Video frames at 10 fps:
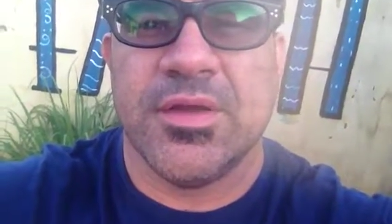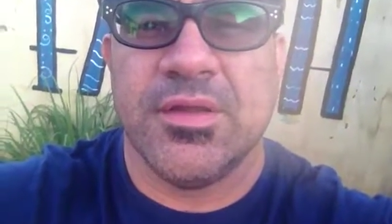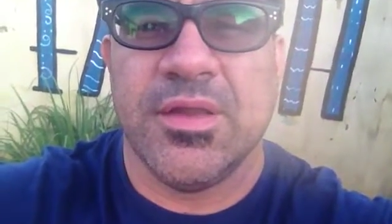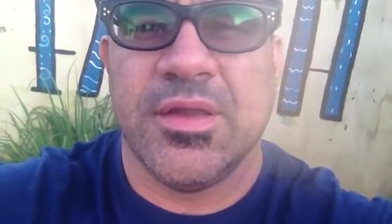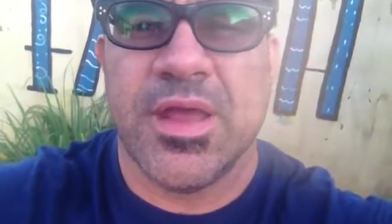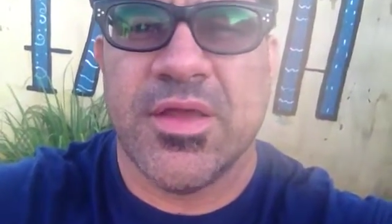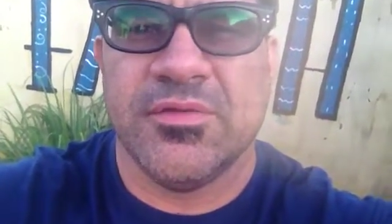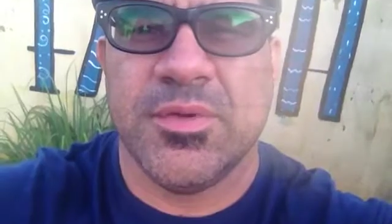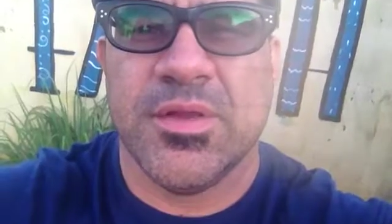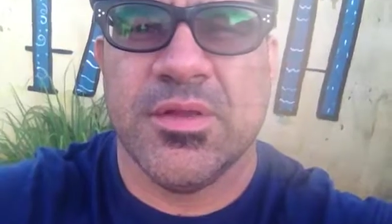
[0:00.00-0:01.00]
It
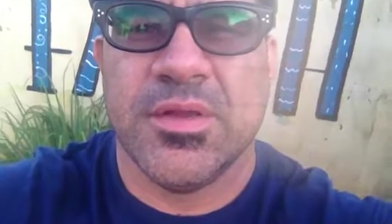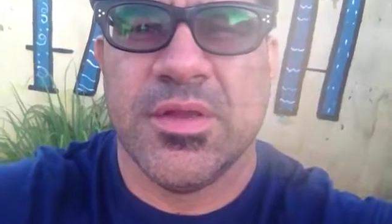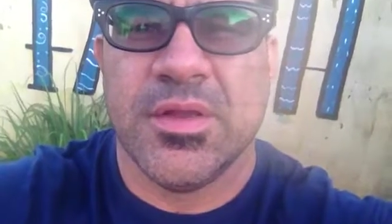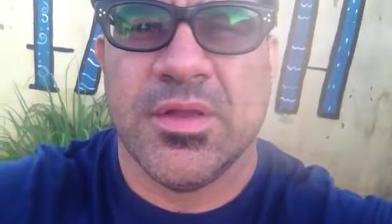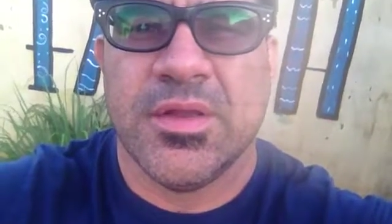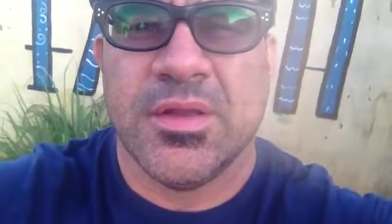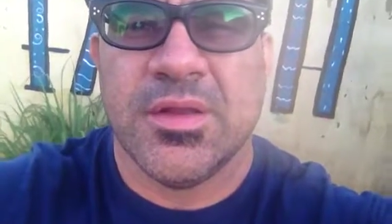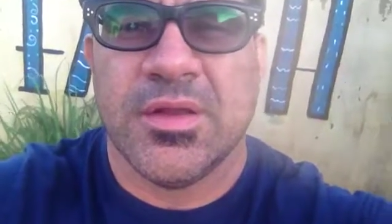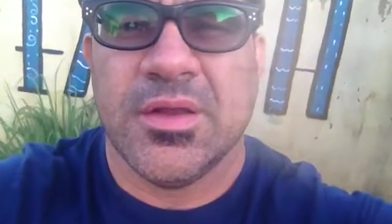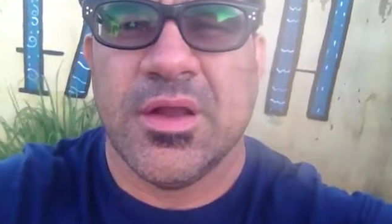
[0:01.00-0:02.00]
has been
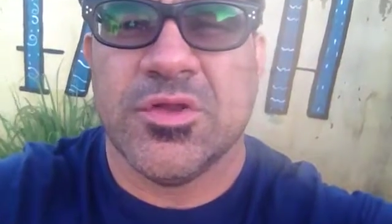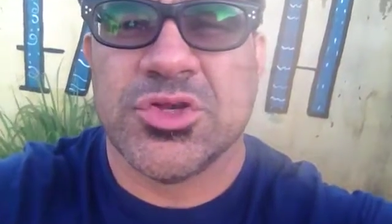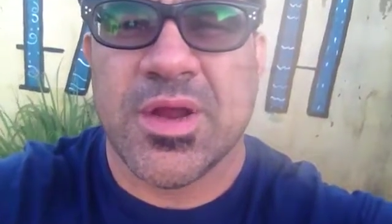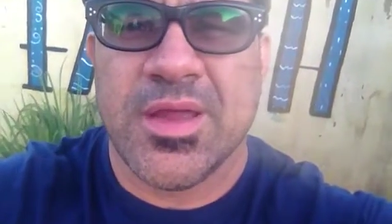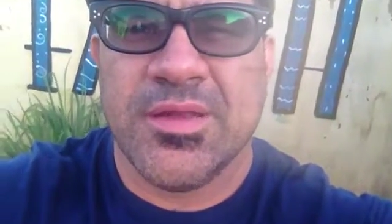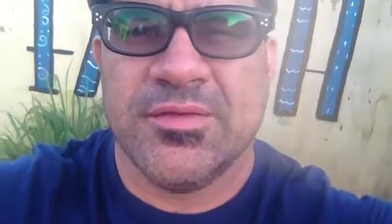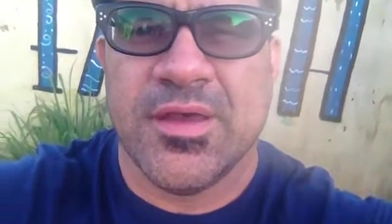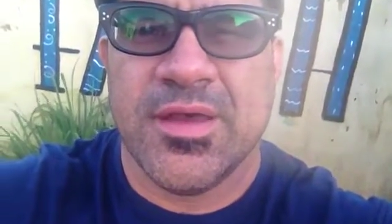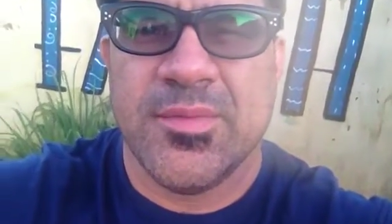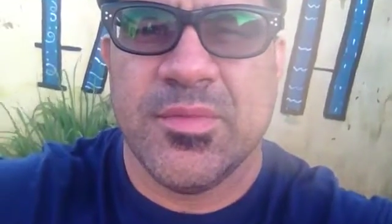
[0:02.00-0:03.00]
a trying
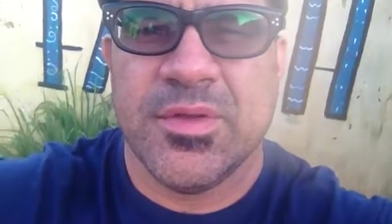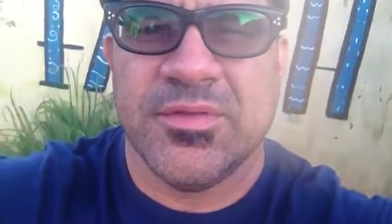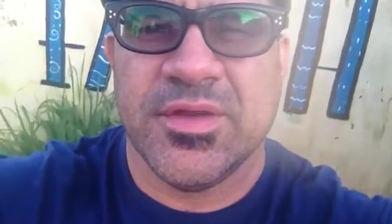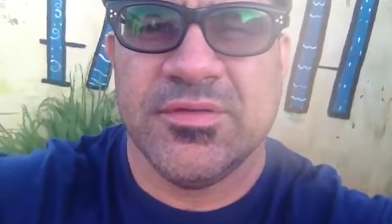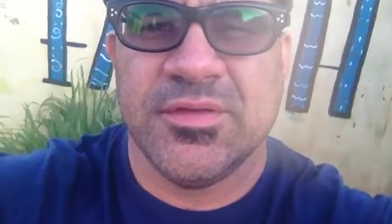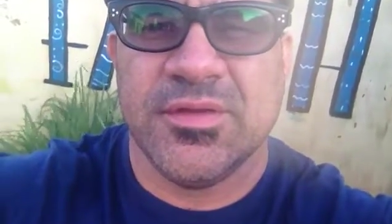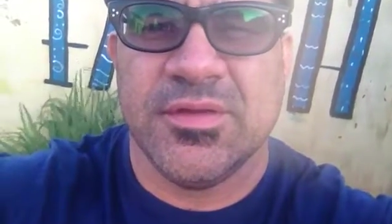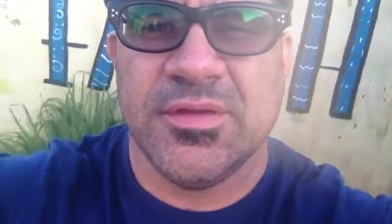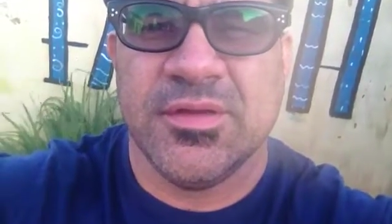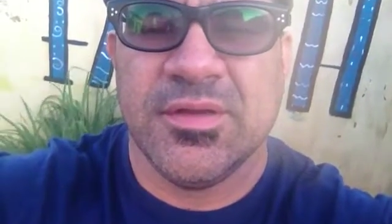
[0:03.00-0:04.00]
time, a testing,
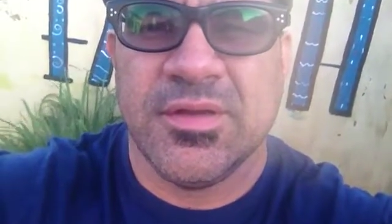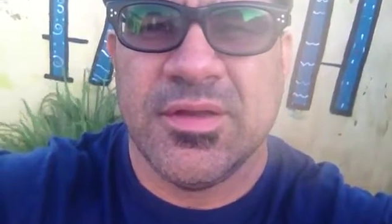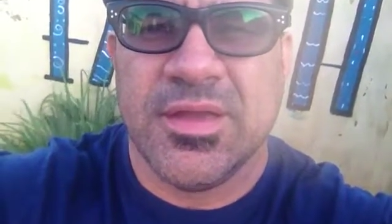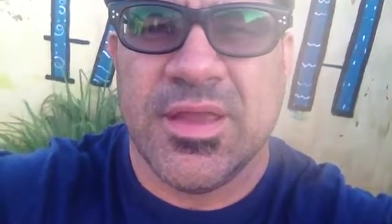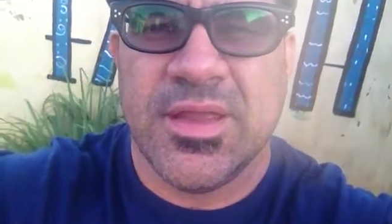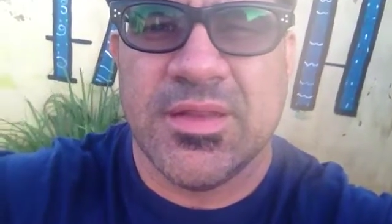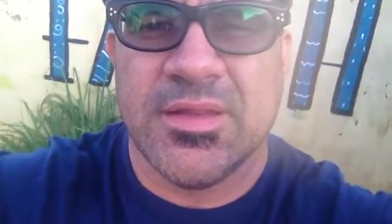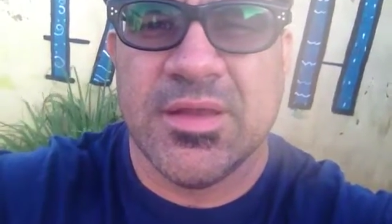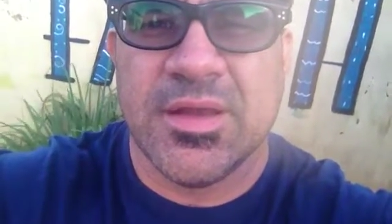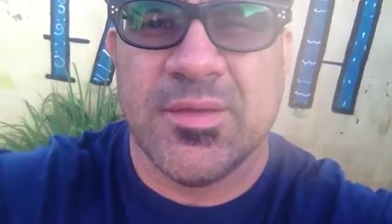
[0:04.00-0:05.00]

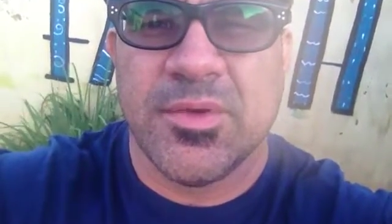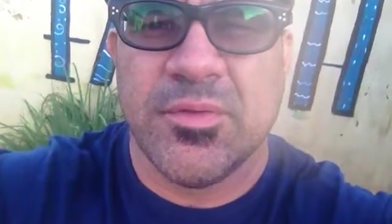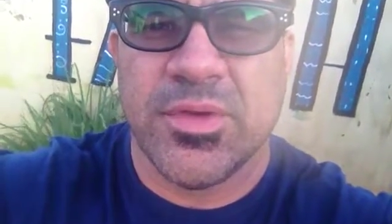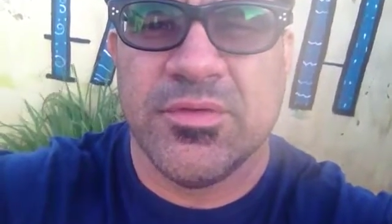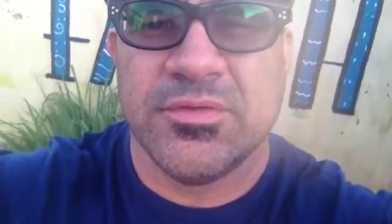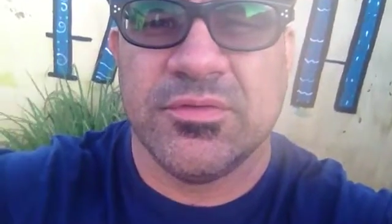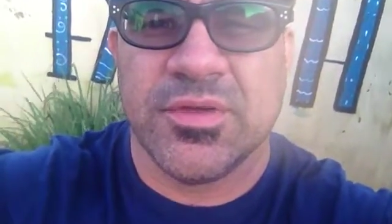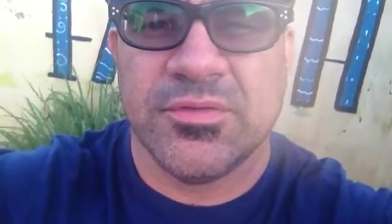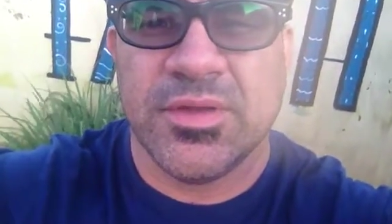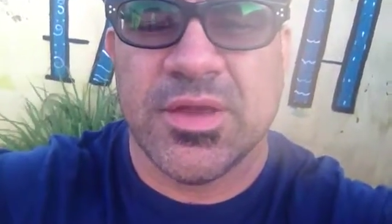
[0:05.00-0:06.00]
but we just
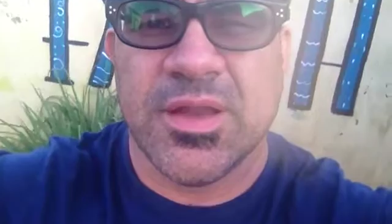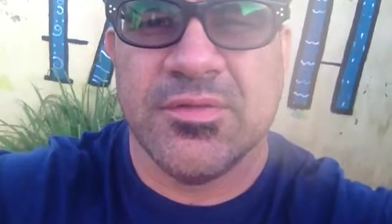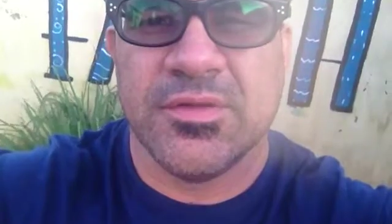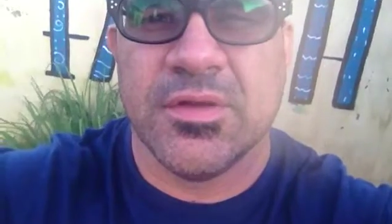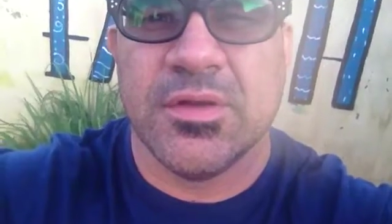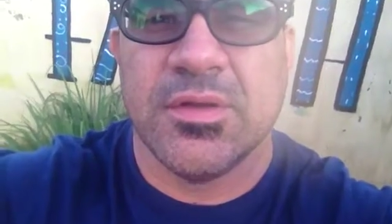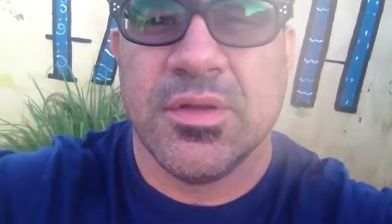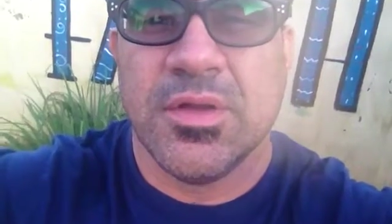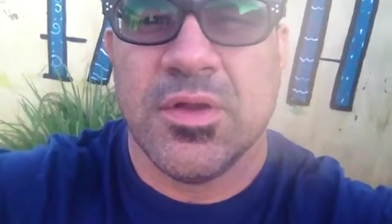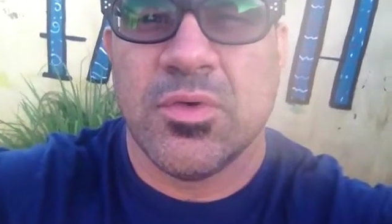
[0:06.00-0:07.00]
trust that God is going to
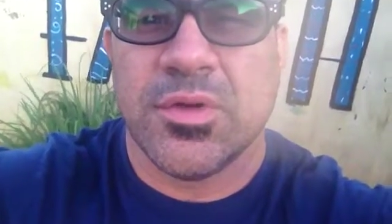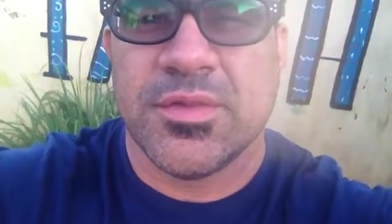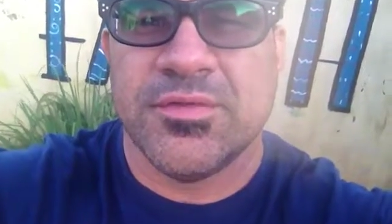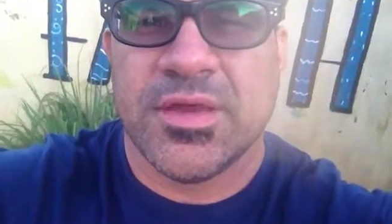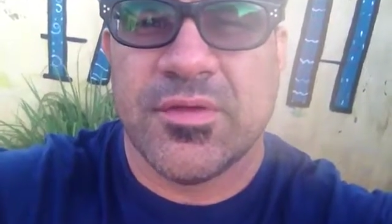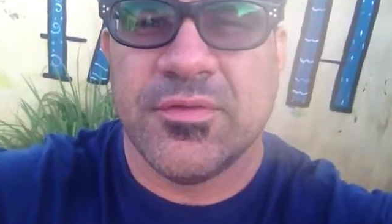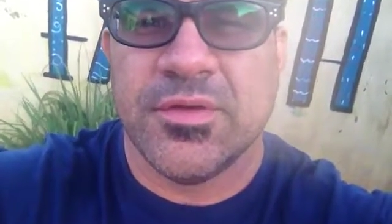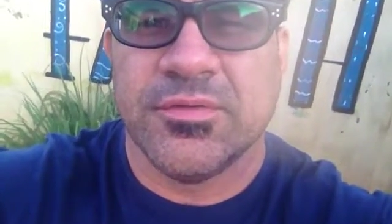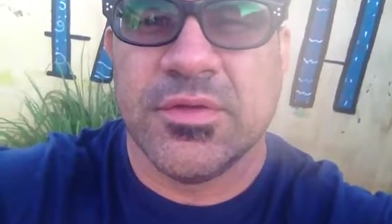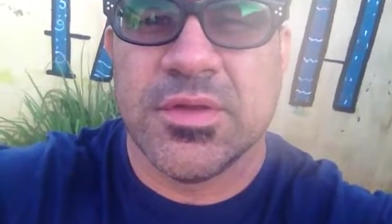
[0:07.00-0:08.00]
work this out for
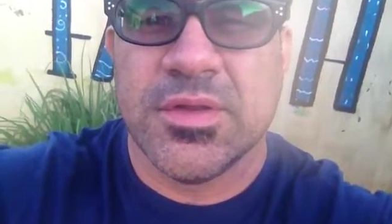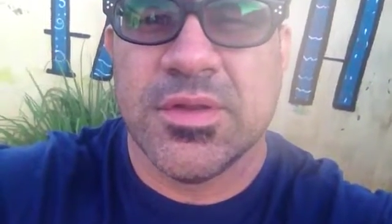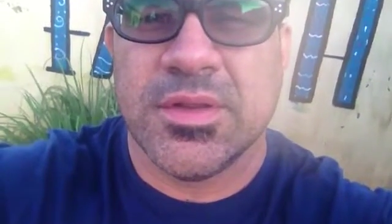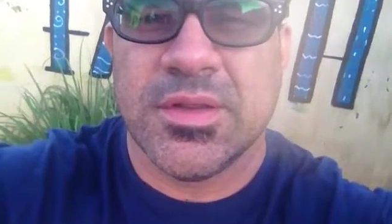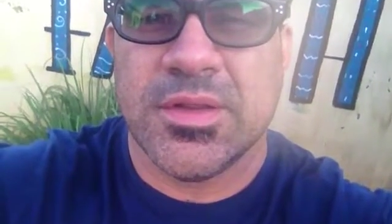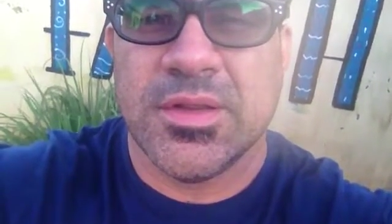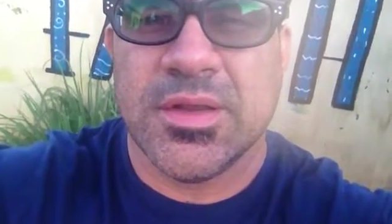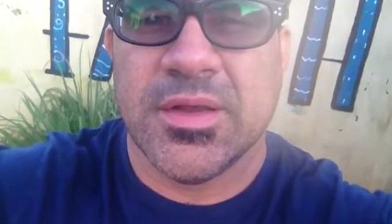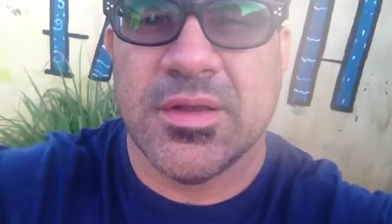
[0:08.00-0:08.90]
His good. And